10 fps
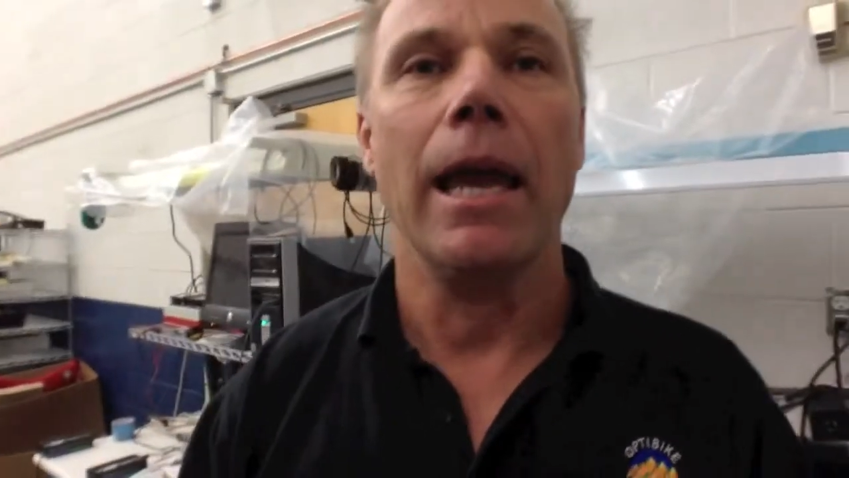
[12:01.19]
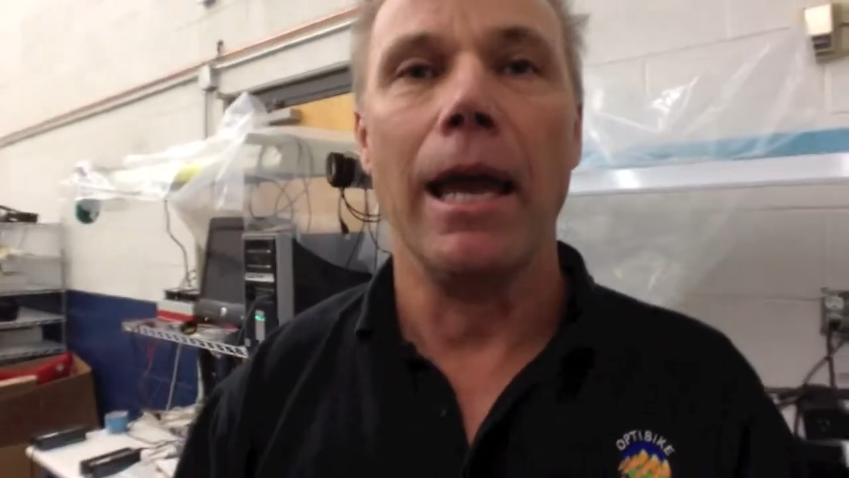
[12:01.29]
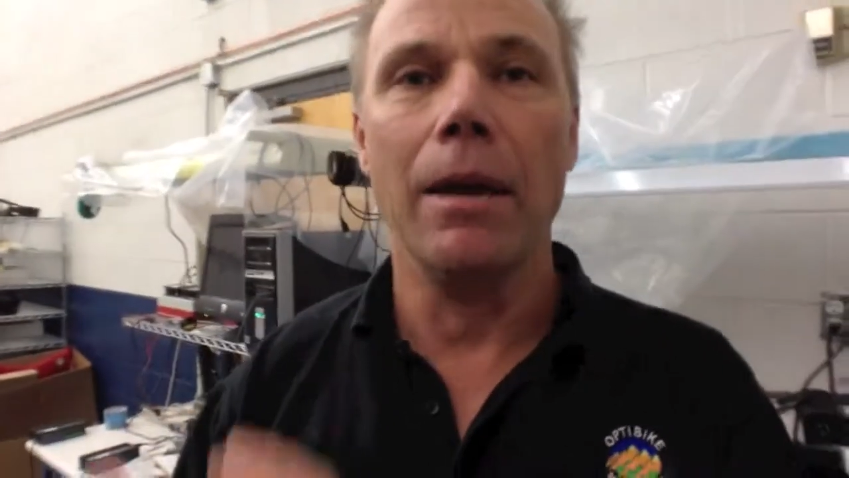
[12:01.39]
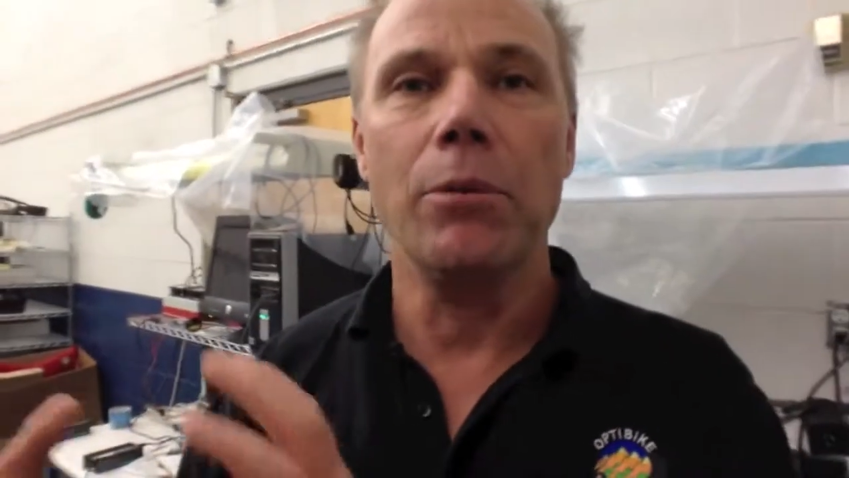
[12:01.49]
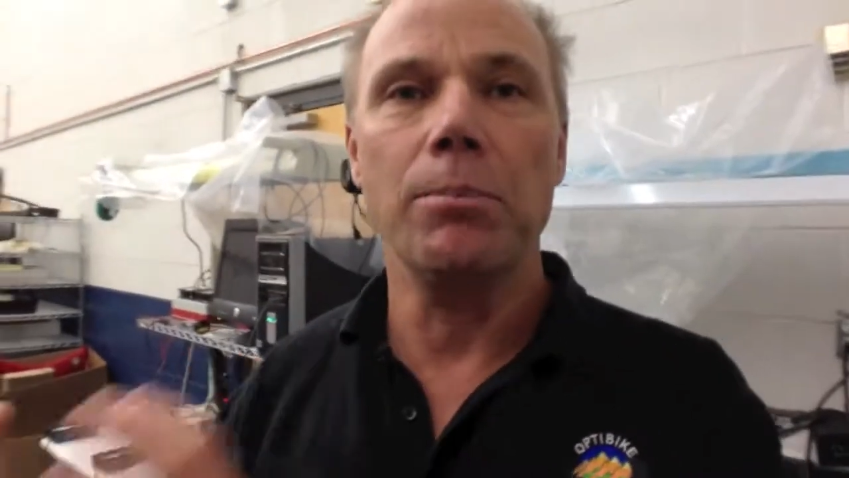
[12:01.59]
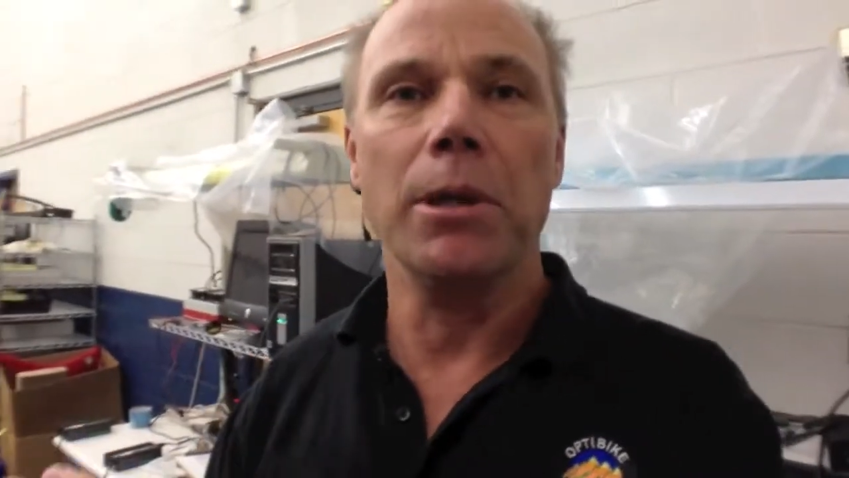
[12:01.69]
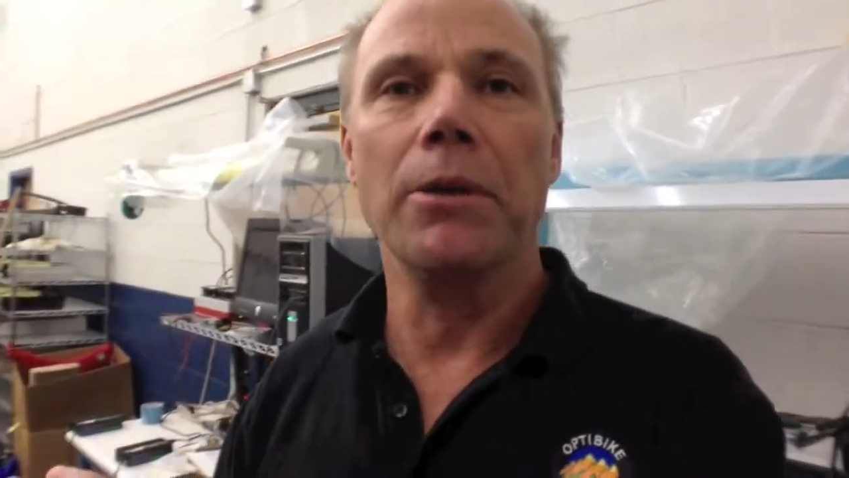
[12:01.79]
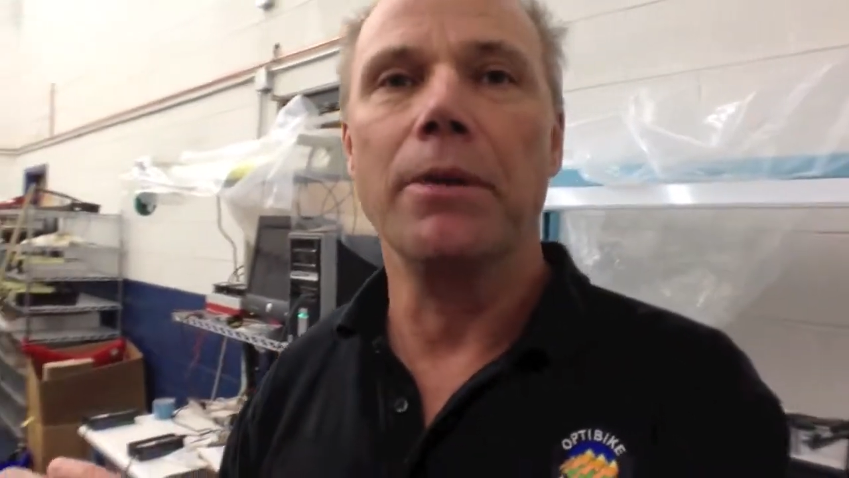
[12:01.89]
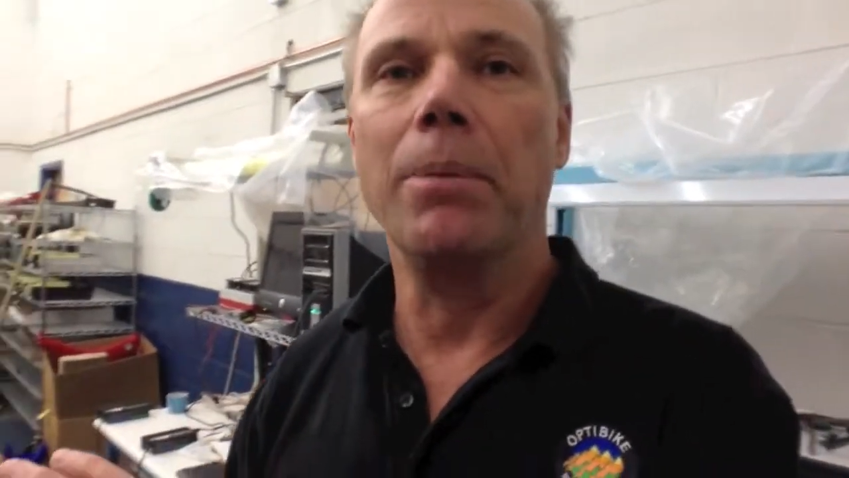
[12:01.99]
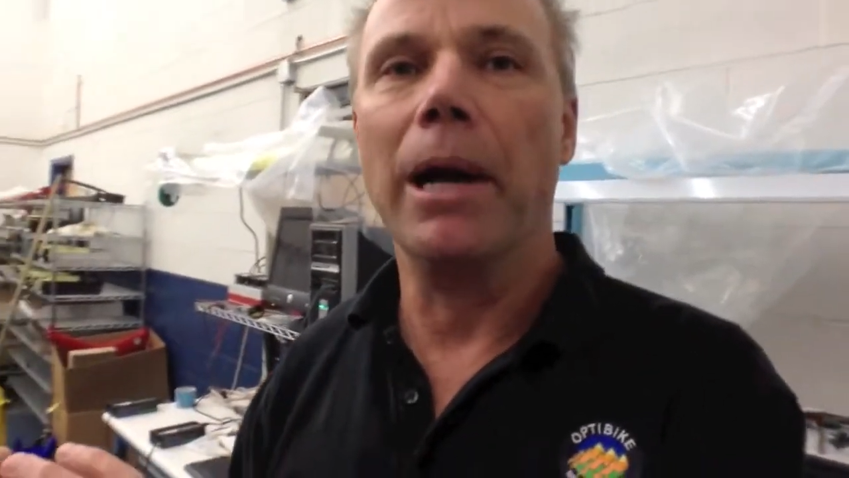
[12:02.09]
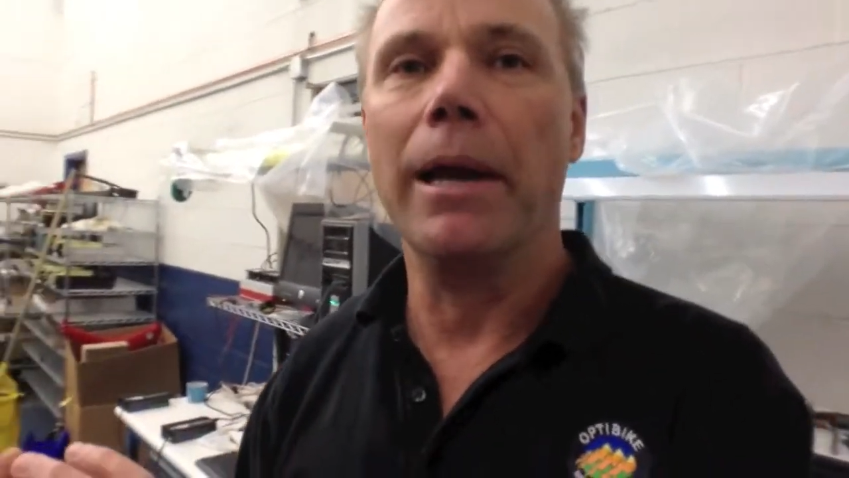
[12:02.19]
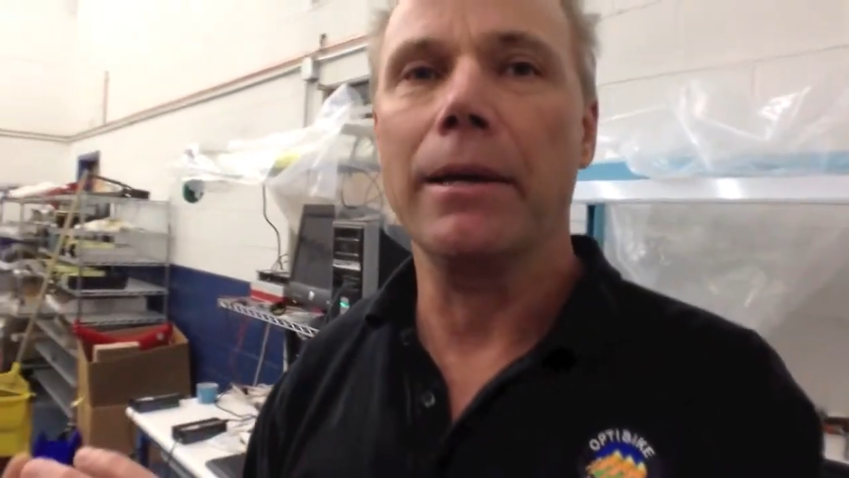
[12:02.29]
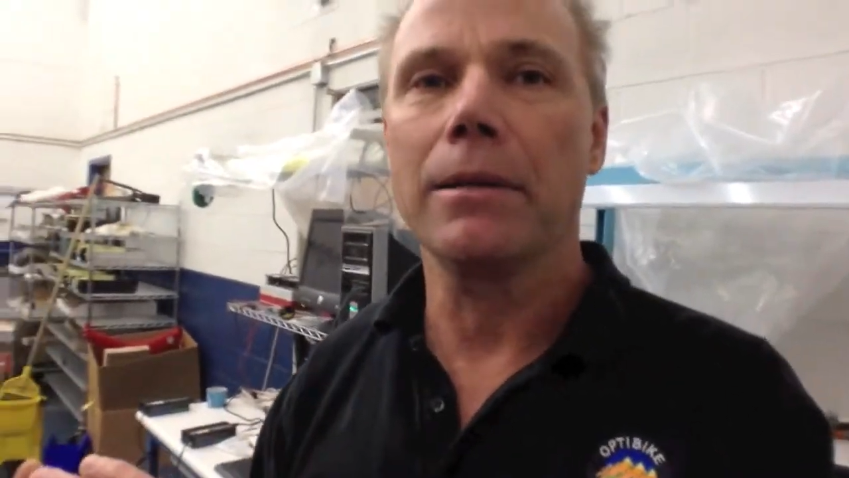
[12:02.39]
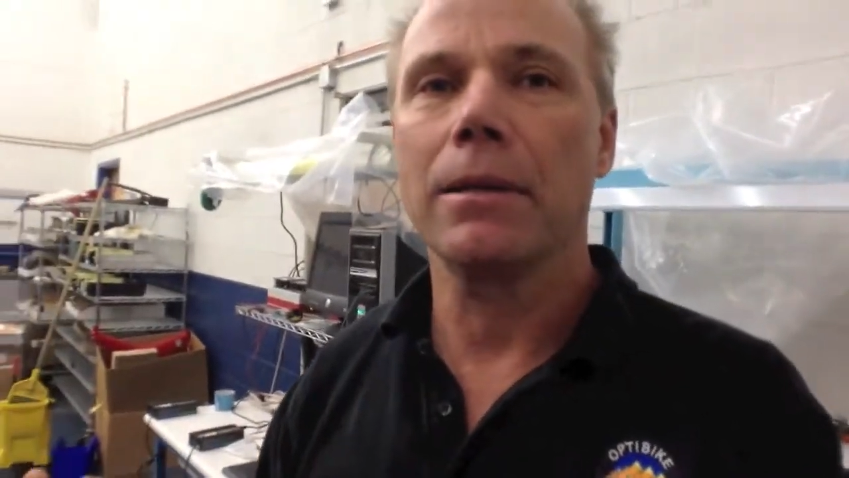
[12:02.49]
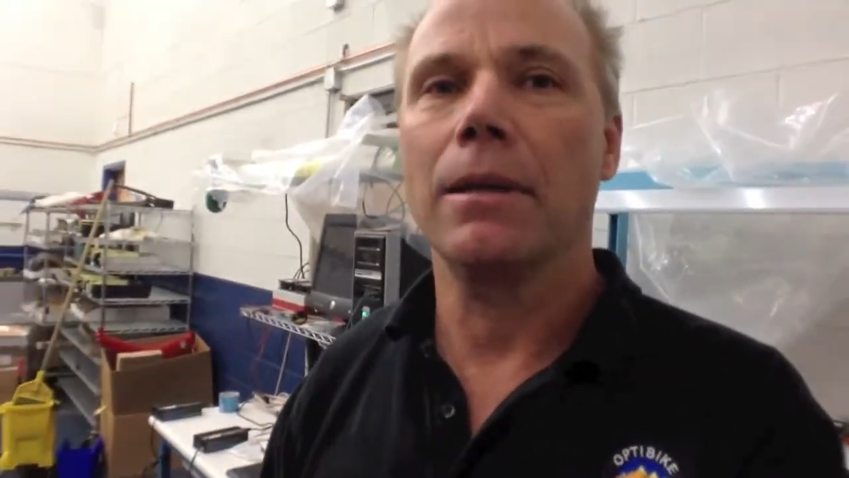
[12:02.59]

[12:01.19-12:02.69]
and we build the bikes.